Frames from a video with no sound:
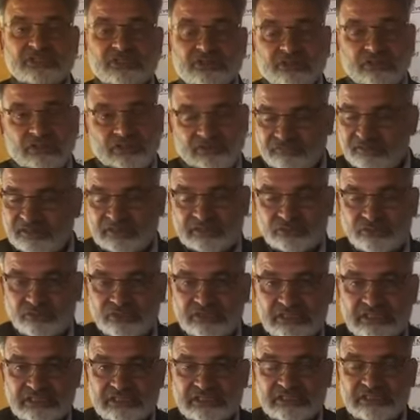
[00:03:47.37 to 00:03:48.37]
qualified
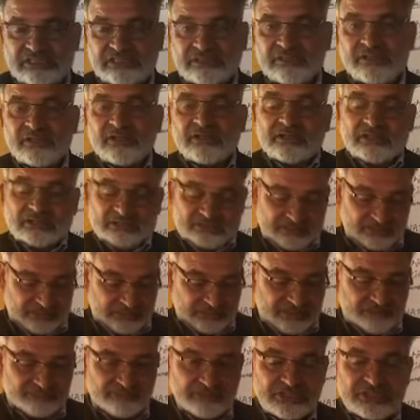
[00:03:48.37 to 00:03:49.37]
society,
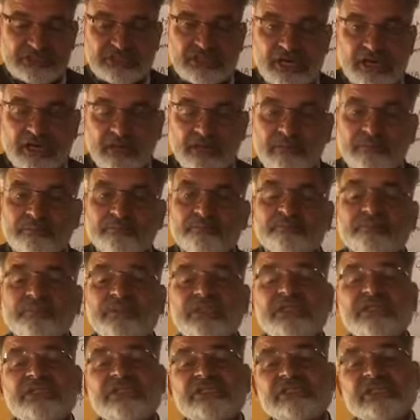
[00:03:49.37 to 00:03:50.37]
their media
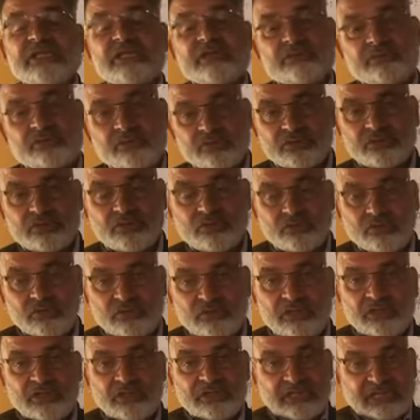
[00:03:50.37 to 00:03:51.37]
plays good
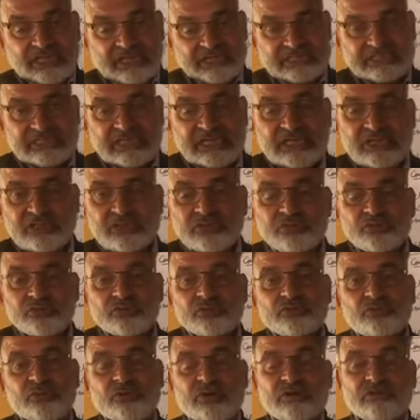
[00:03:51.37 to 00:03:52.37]
role, and the
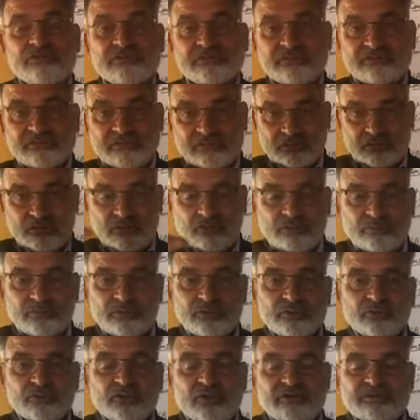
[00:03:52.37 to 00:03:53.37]
NGOs throughout the
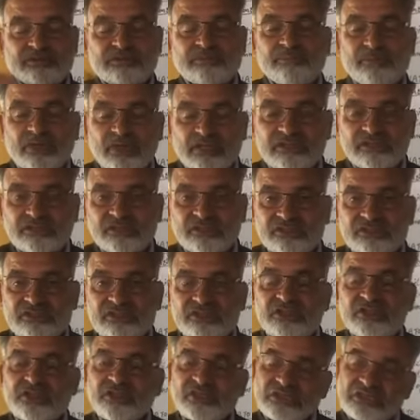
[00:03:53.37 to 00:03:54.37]
globe, throughout the borders,
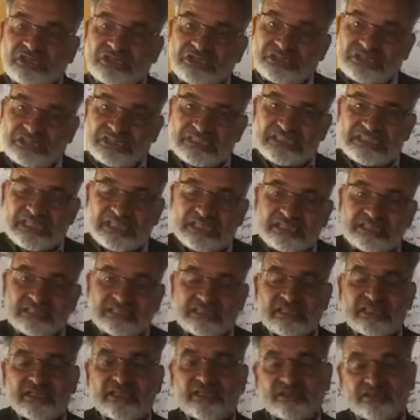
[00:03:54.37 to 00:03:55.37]

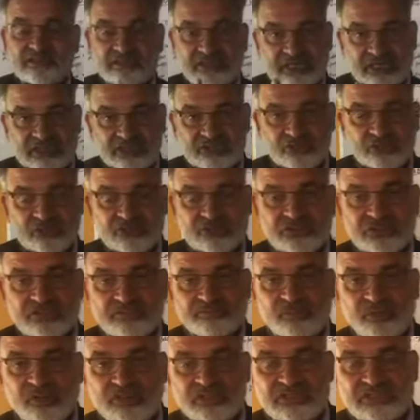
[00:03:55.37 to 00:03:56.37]
criticize the atrocious
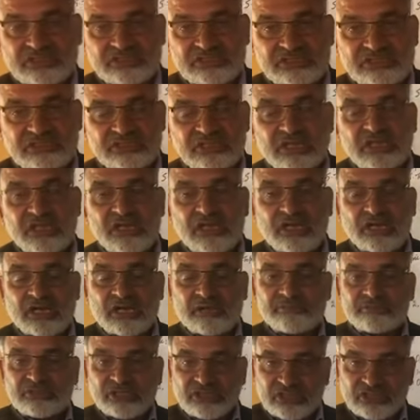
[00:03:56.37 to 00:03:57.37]
policies
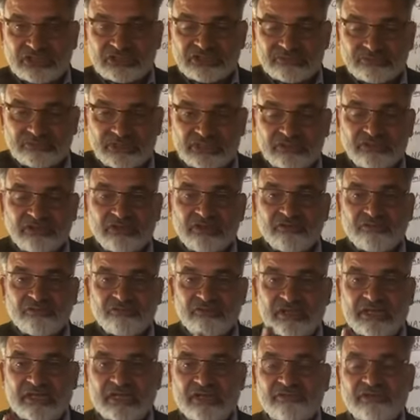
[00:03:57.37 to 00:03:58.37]
of the hegemon
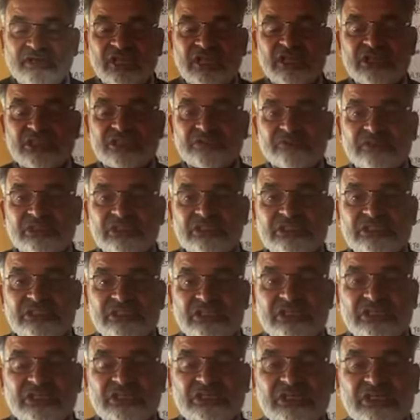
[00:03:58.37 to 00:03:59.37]
whenever hegemon is
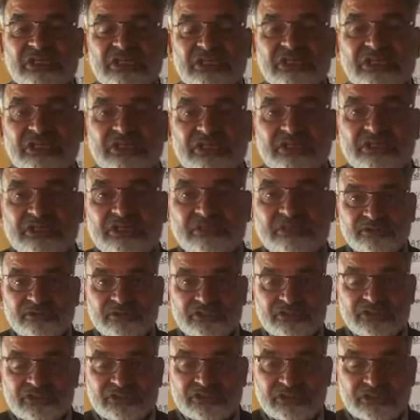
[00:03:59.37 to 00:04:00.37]
taking any kind
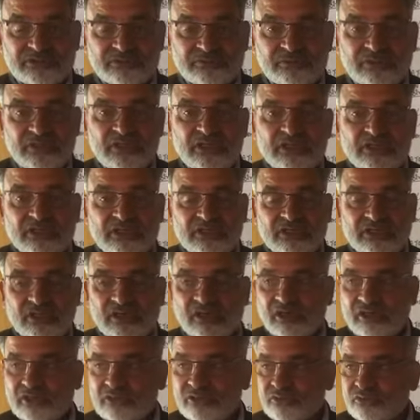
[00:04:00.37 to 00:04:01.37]
decision in
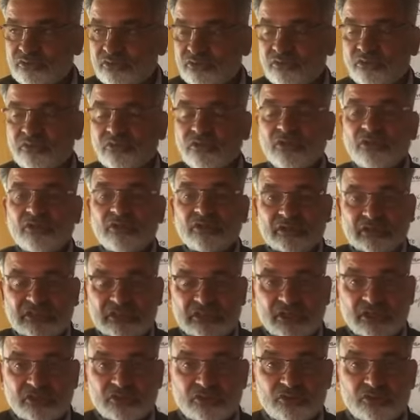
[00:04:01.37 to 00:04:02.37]
order to
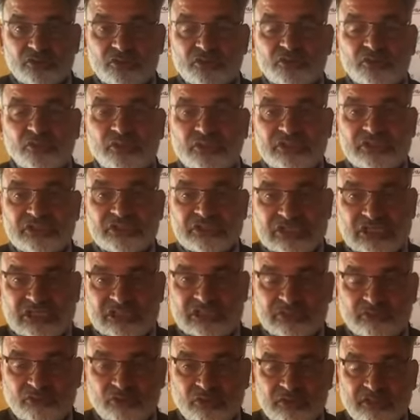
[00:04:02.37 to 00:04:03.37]
show its
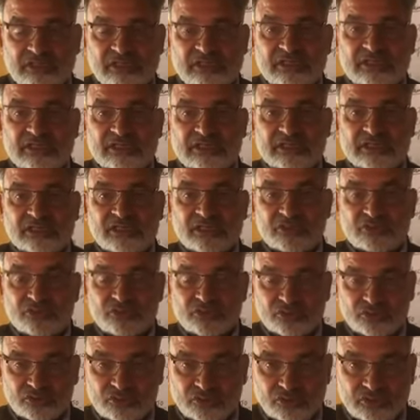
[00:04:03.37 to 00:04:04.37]
hegemony, in order
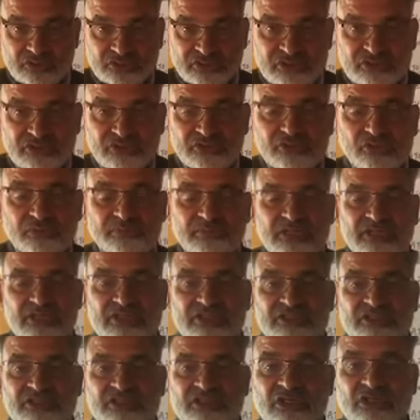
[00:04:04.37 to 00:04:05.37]
to show its
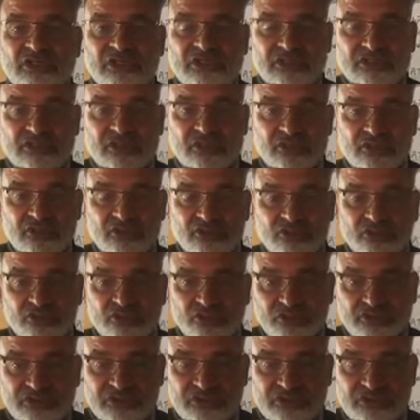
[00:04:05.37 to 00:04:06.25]
dominance, in order to show